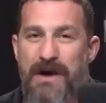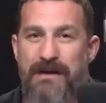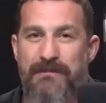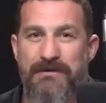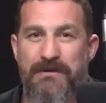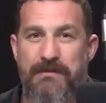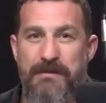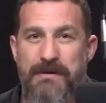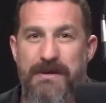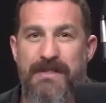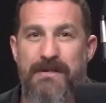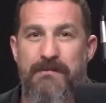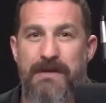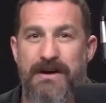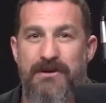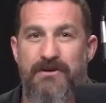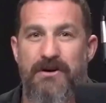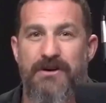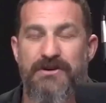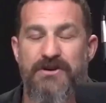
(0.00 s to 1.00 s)
probably be the
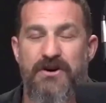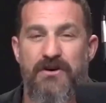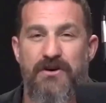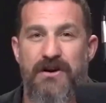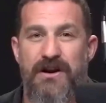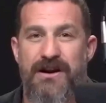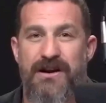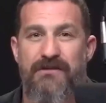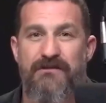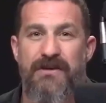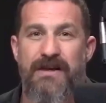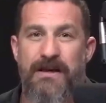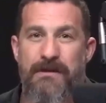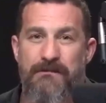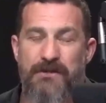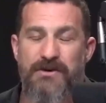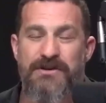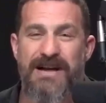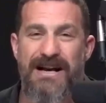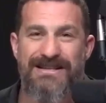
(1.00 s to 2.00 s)
better alternative.
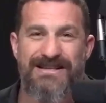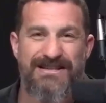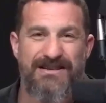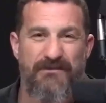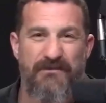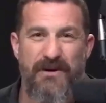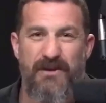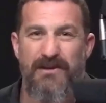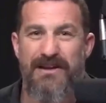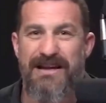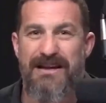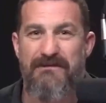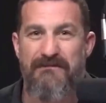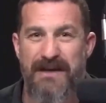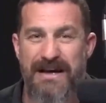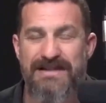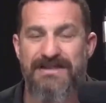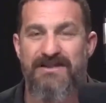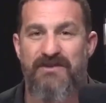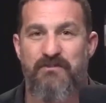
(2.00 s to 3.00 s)
Botox is a fairly
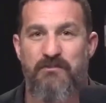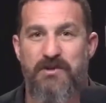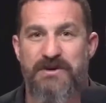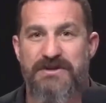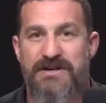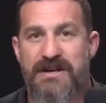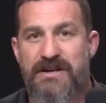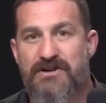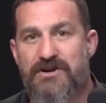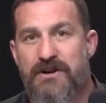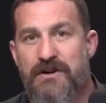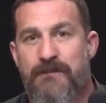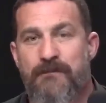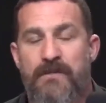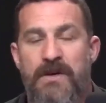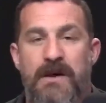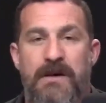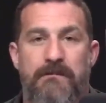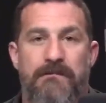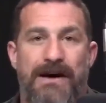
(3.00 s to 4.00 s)
invasive procedure,
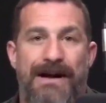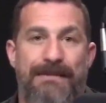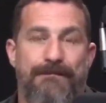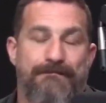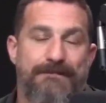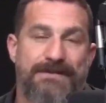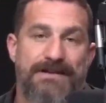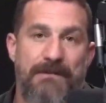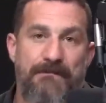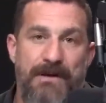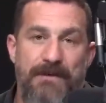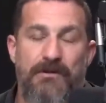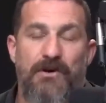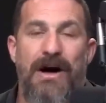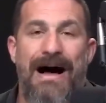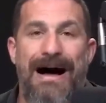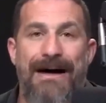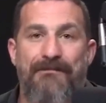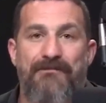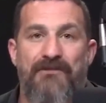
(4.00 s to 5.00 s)
but some people
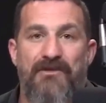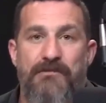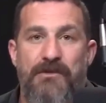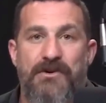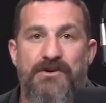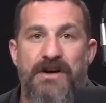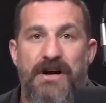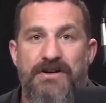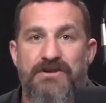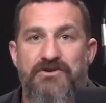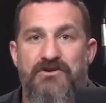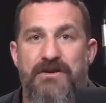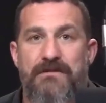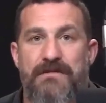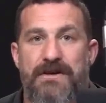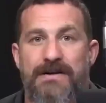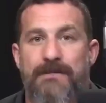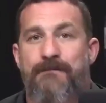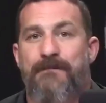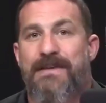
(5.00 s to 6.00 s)
opt for Botox
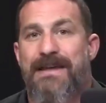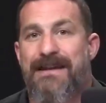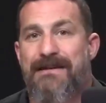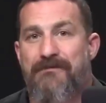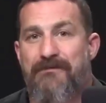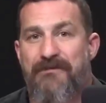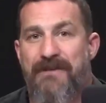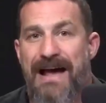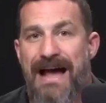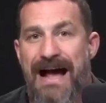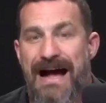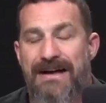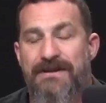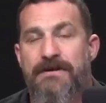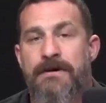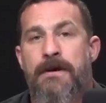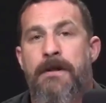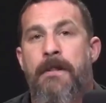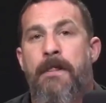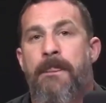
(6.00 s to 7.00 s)
treatment. In
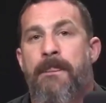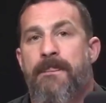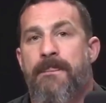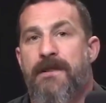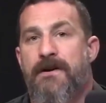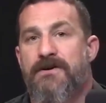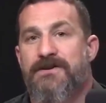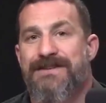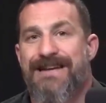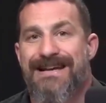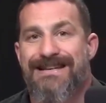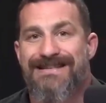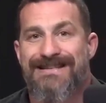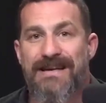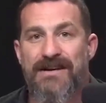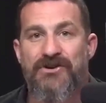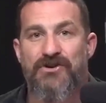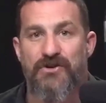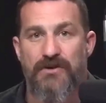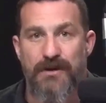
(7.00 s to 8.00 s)
fact, there's a
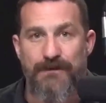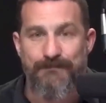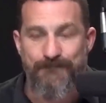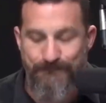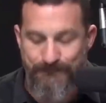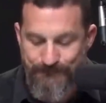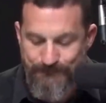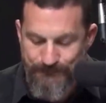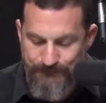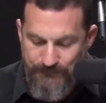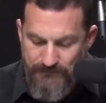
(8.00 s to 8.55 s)
syndrome